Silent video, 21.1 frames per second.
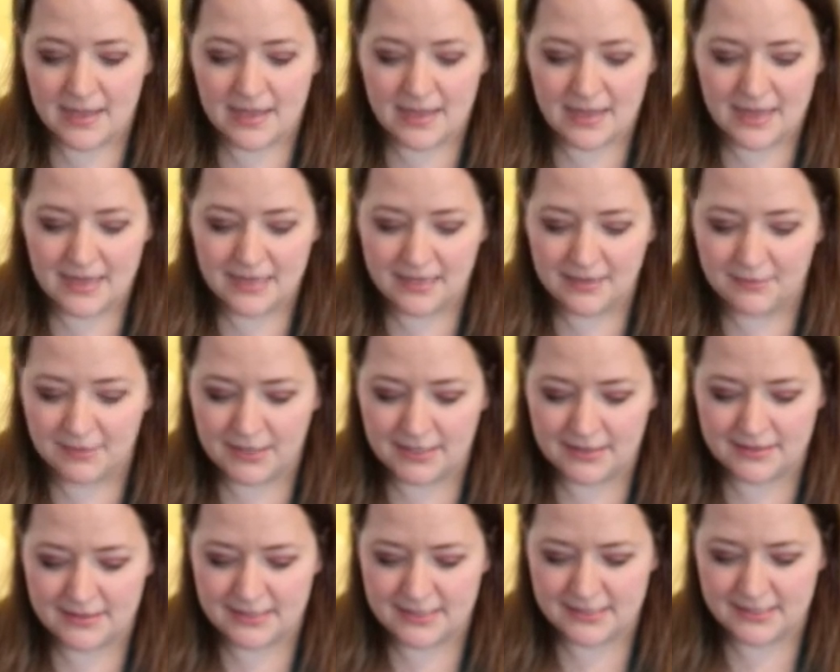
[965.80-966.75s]
Anyway,
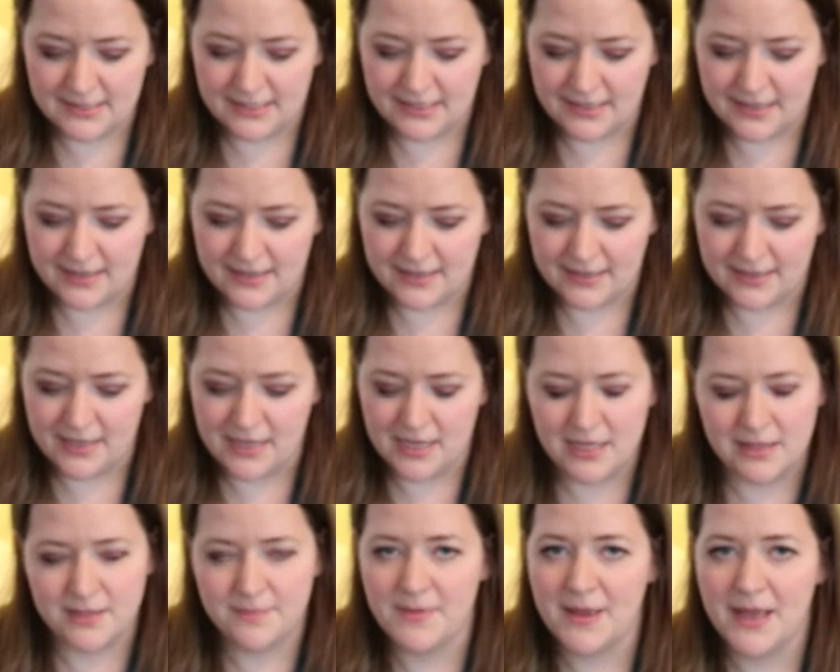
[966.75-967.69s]
the
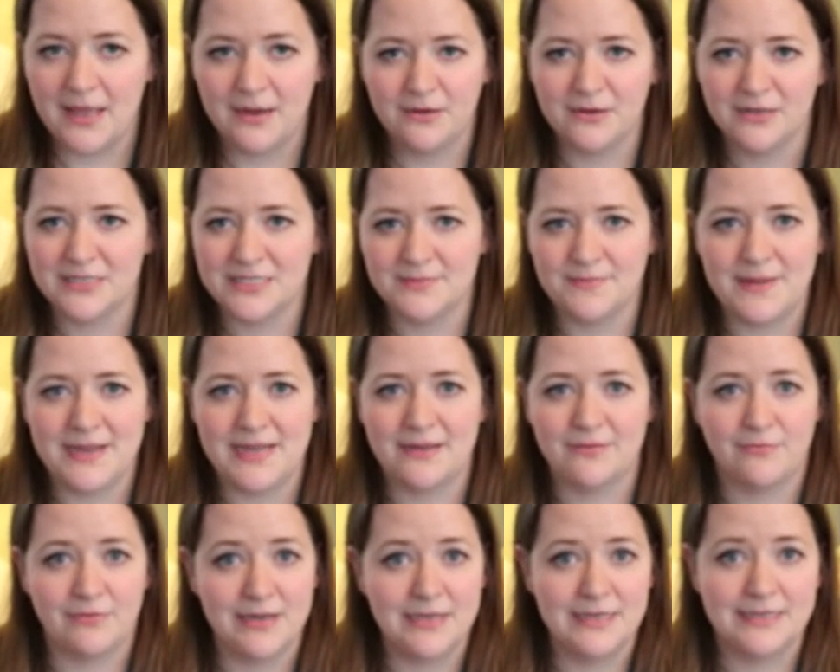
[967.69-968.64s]
pattern is
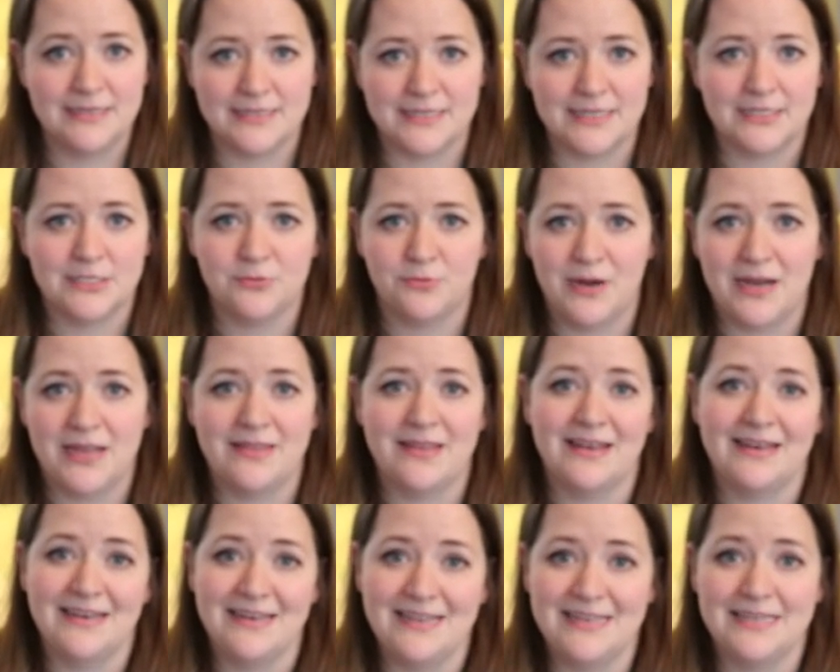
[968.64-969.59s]
written in such a way
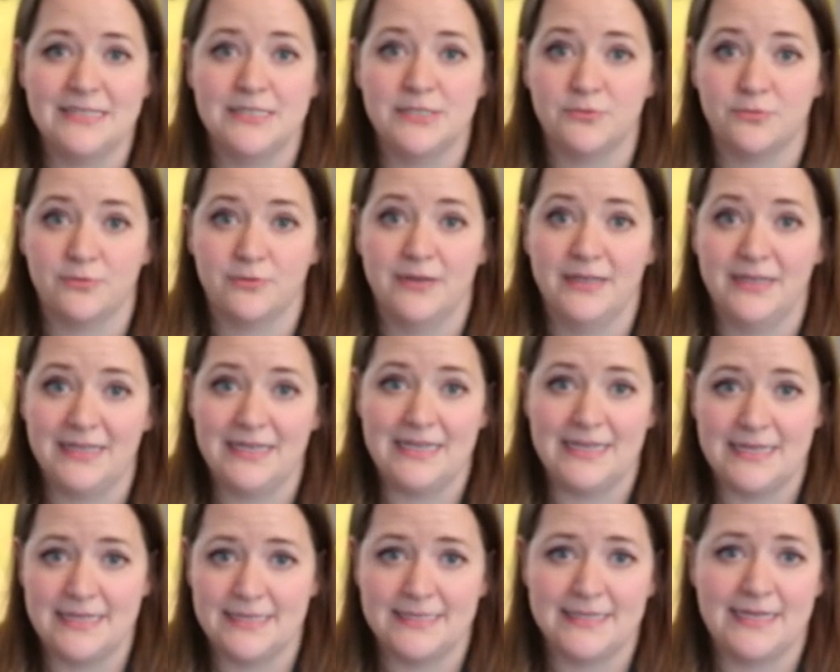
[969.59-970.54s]
that it is really
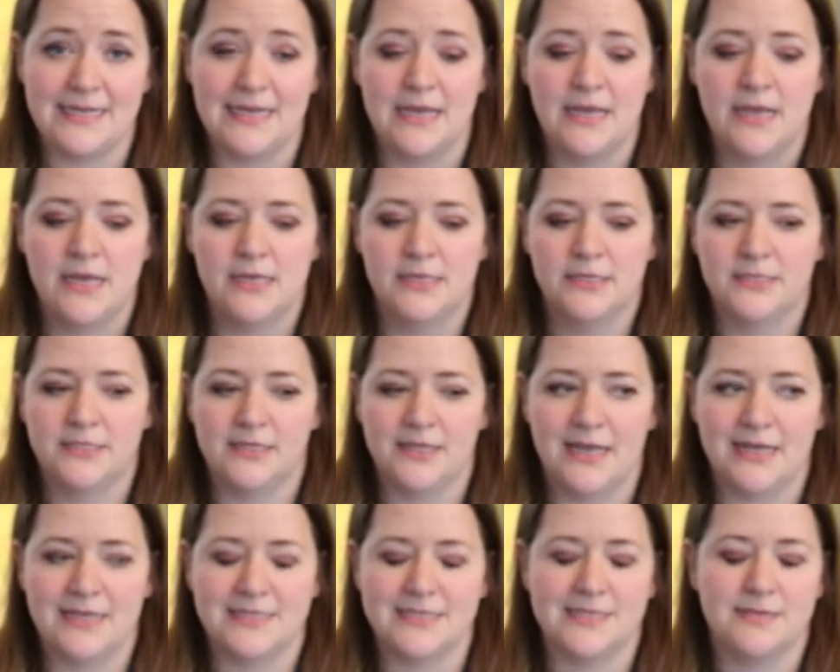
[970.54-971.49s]
easy to
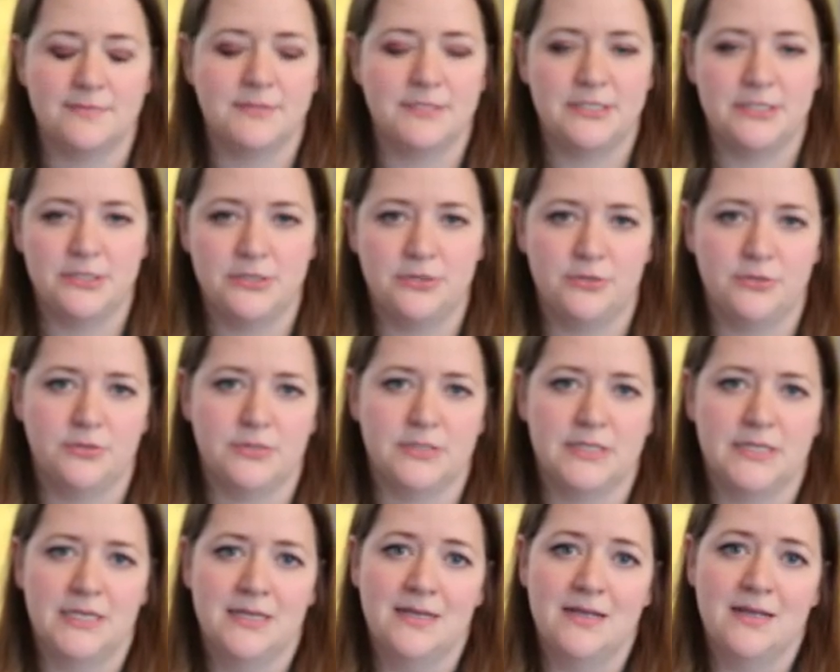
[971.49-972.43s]
like
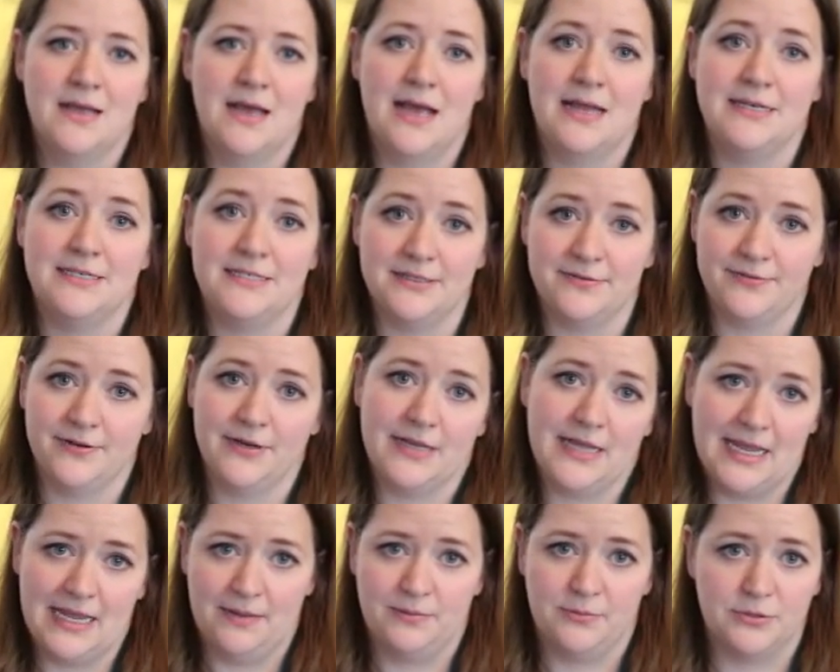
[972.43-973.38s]
substitute a different
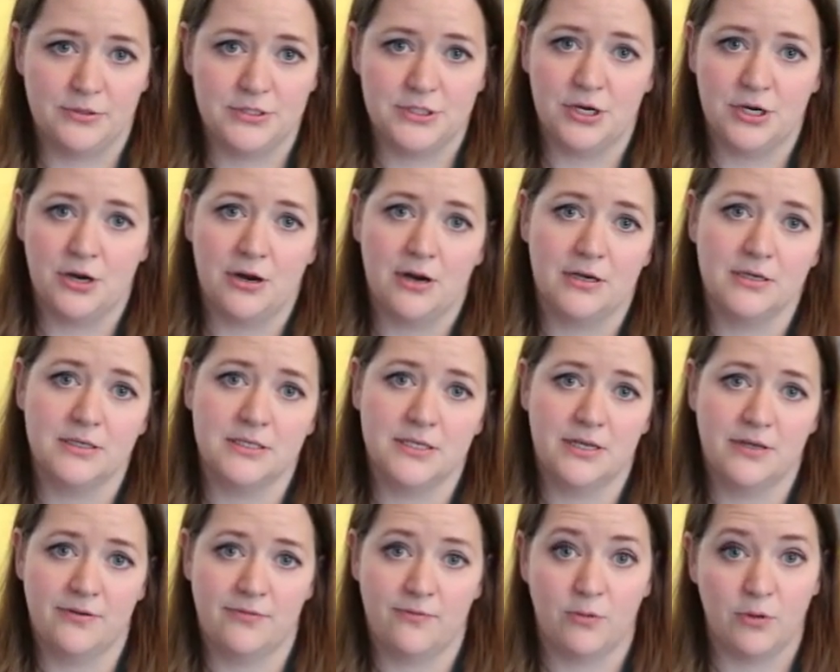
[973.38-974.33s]
cable chart
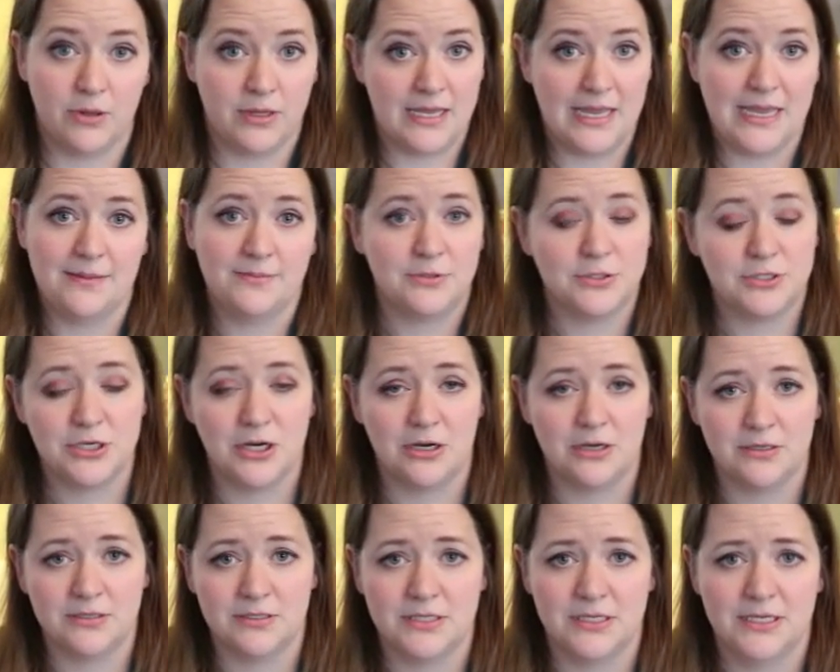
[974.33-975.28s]
for the cable
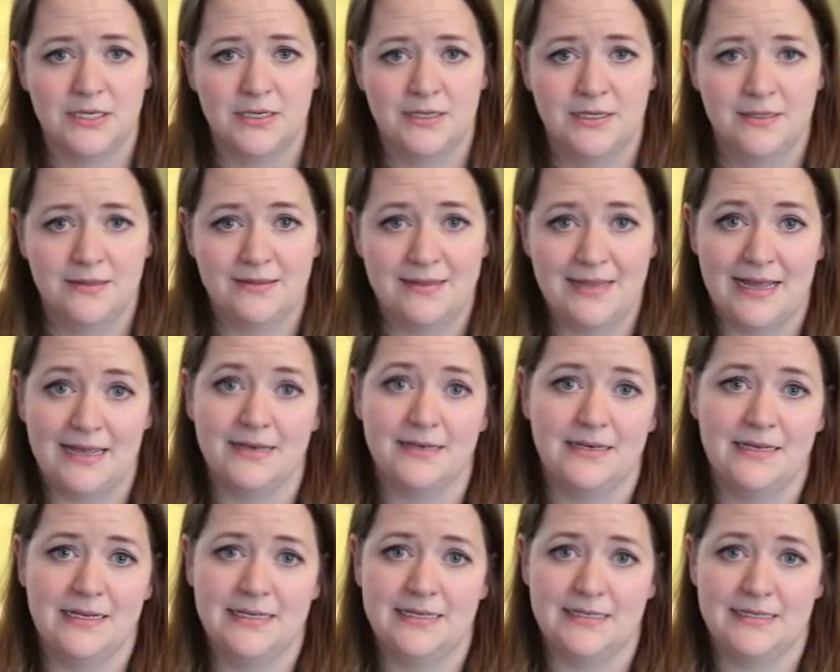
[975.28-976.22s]
chart that
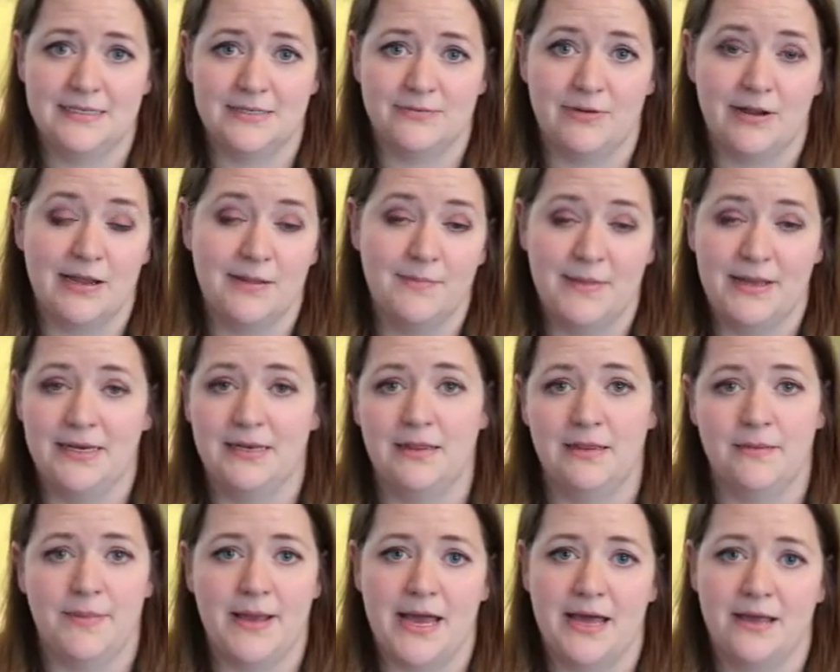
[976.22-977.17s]
is recommended in
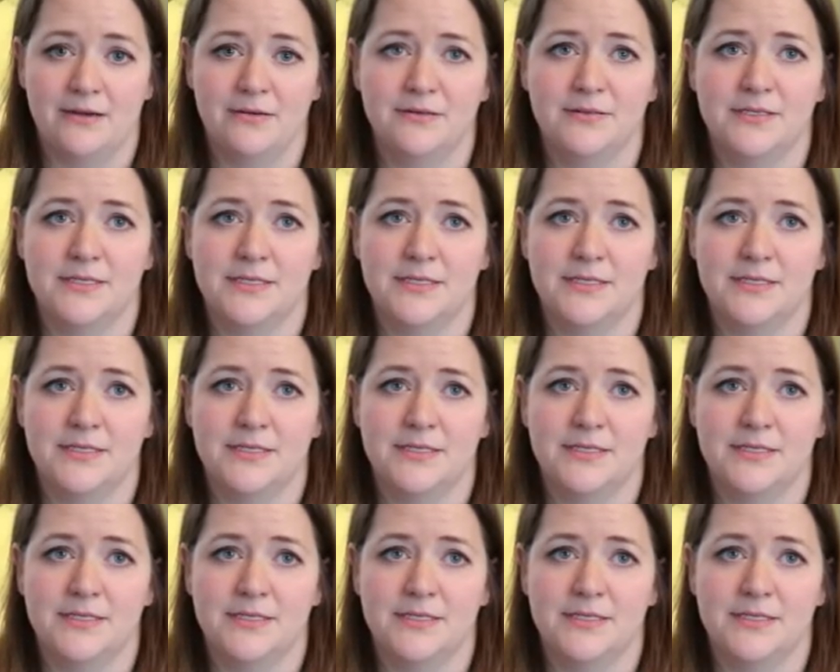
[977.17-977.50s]
the pattern.